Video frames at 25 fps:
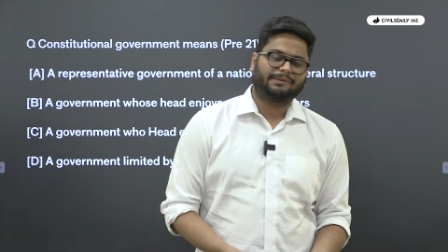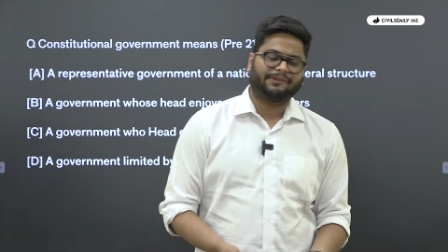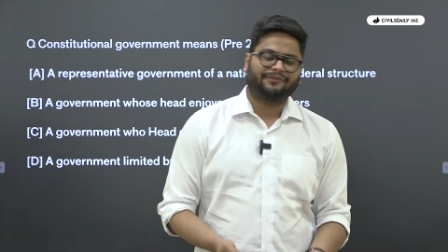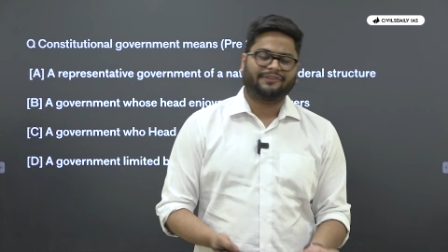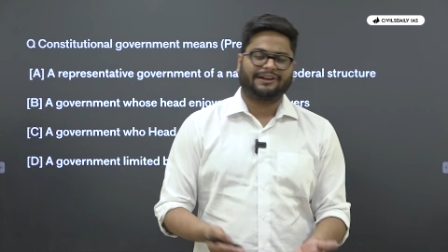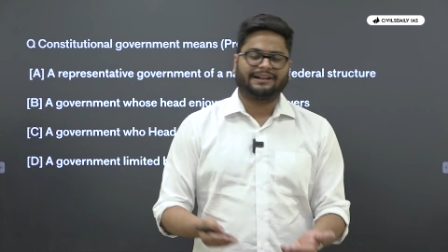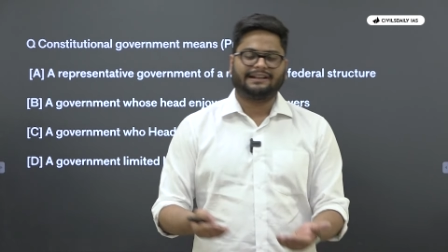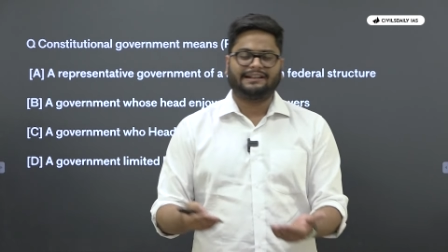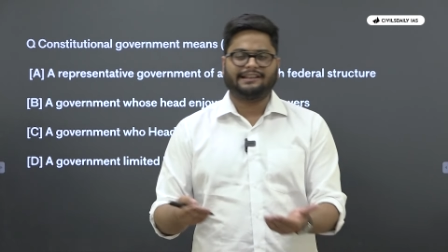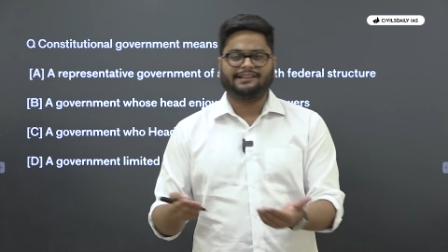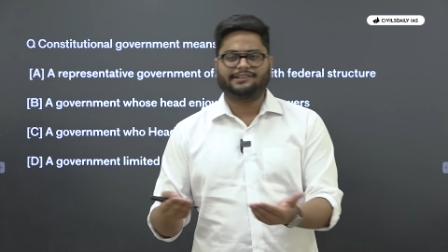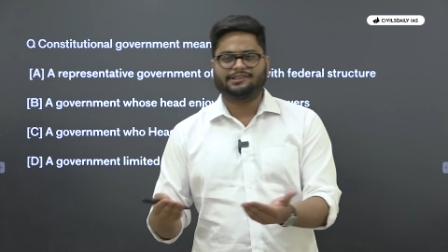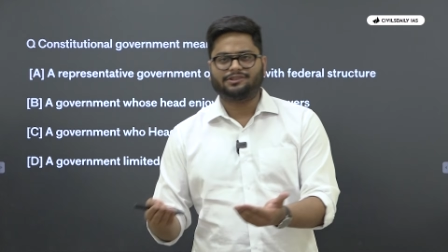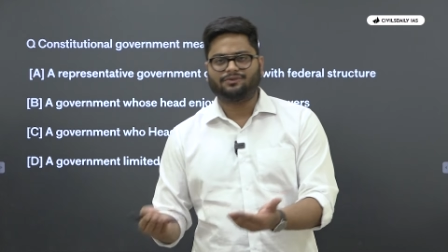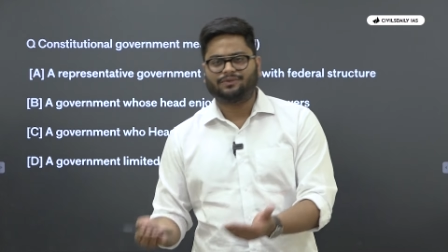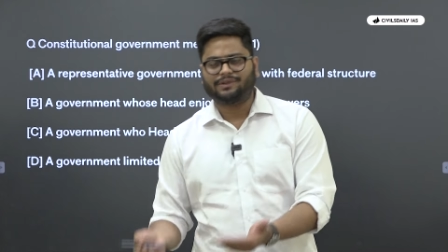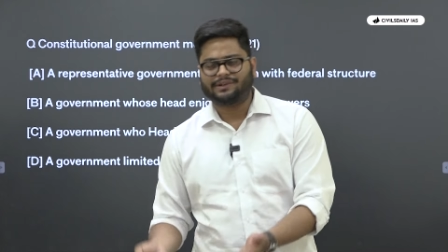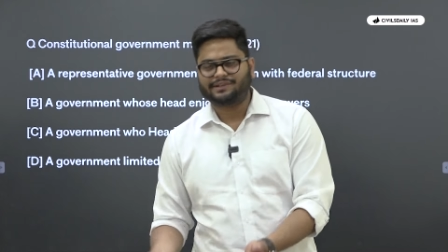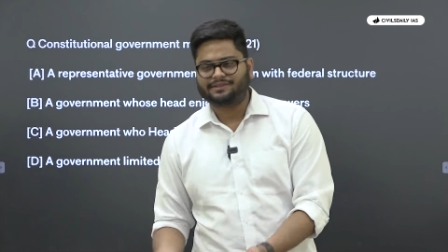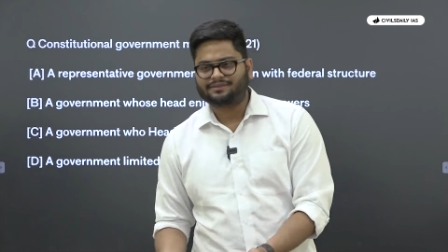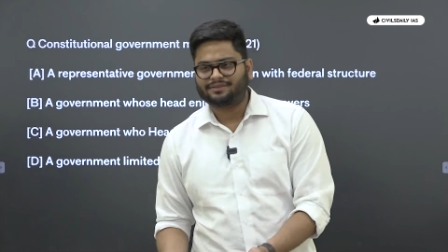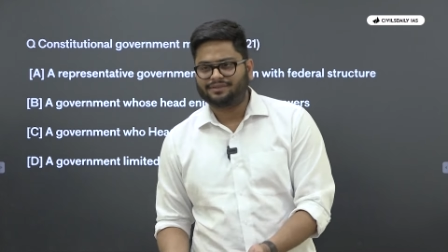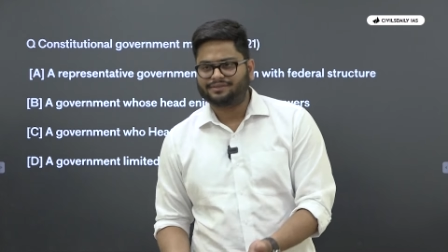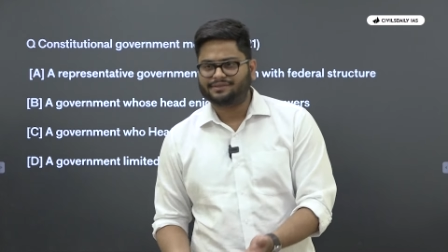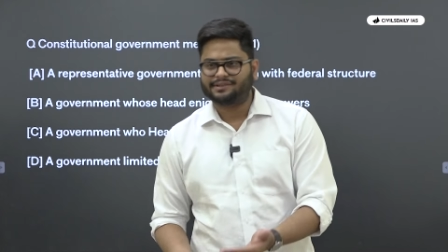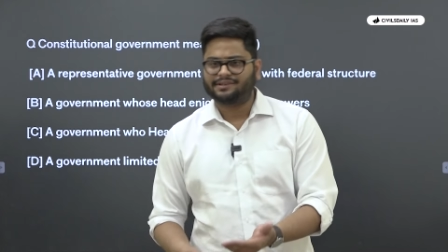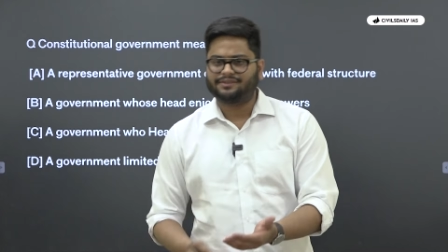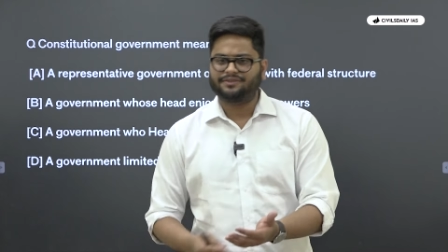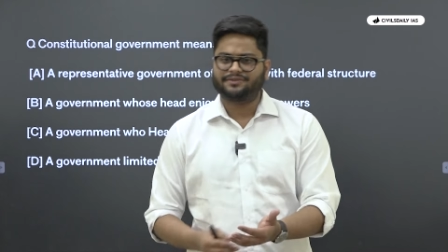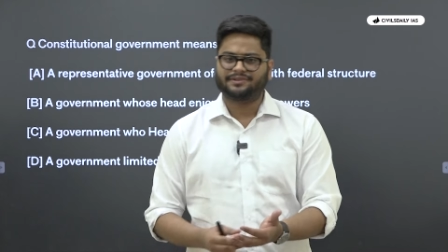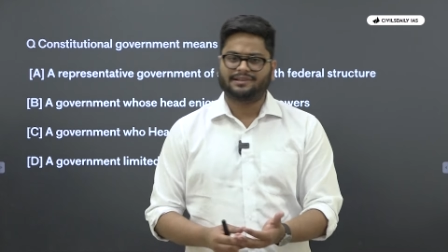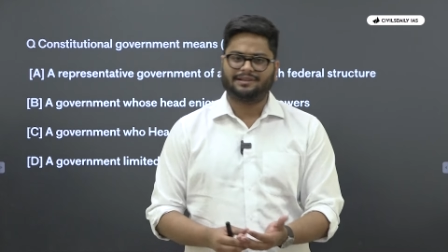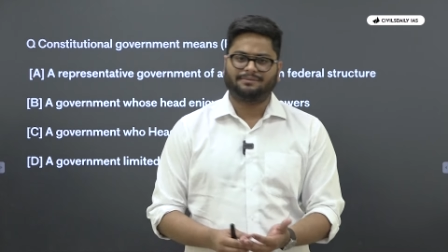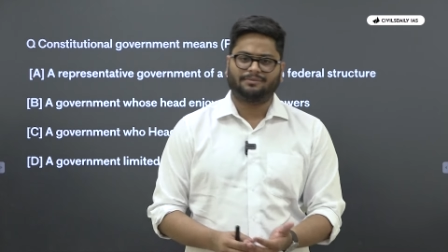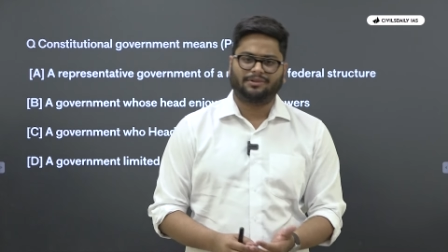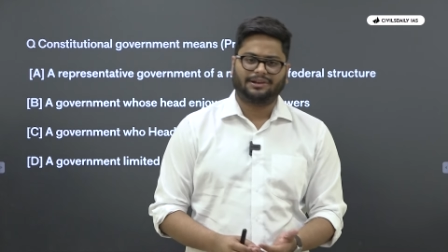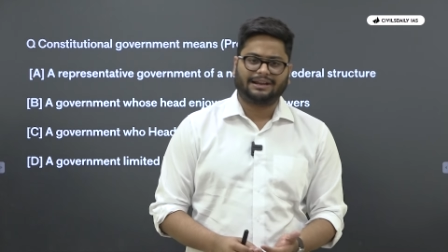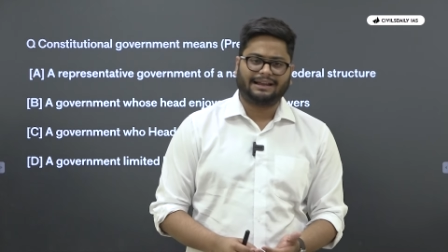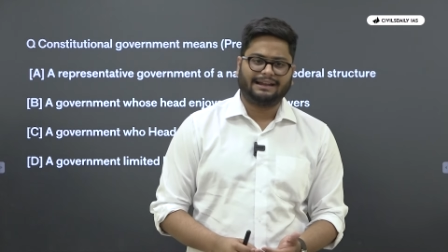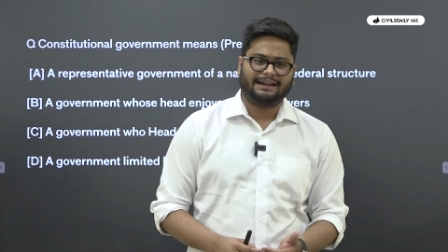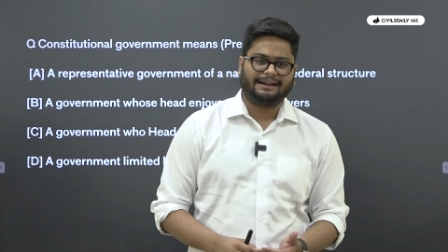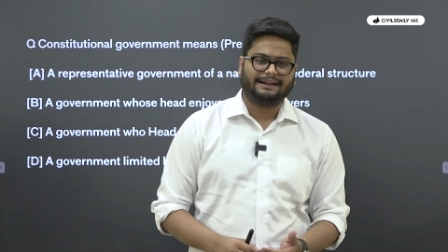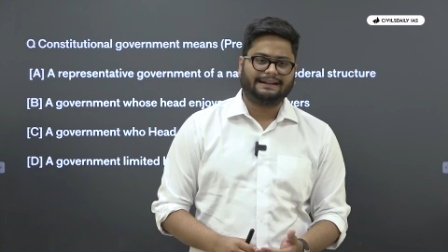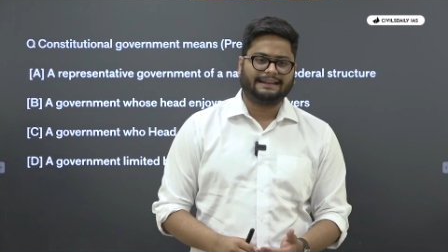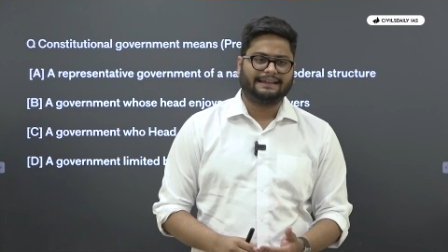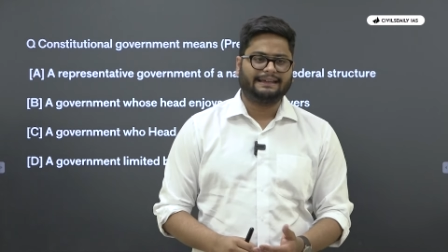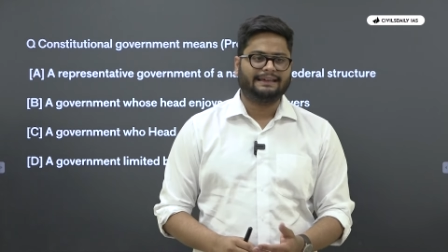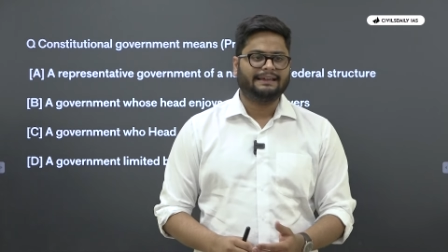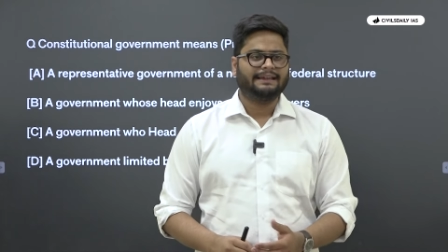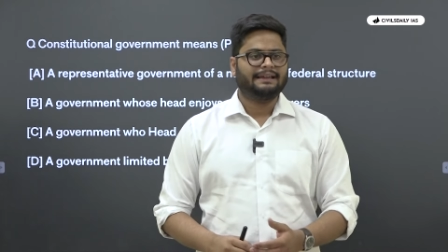if I teach you what is constitutional
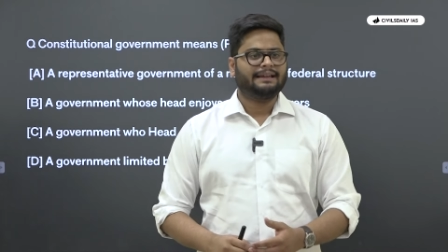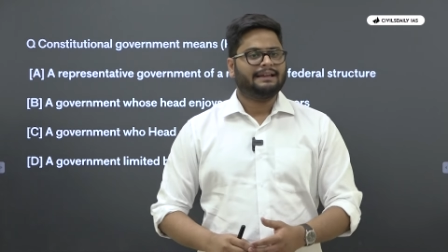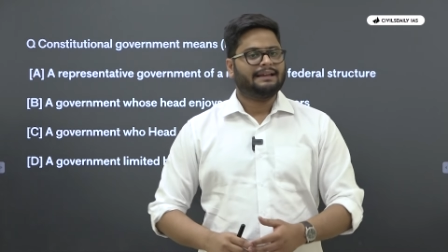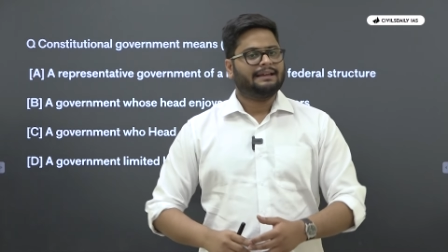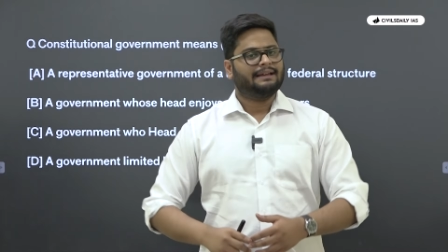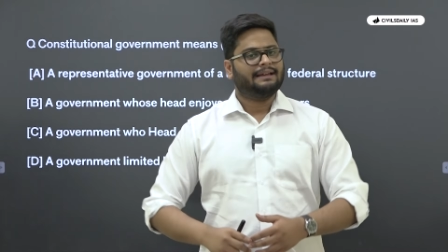morality,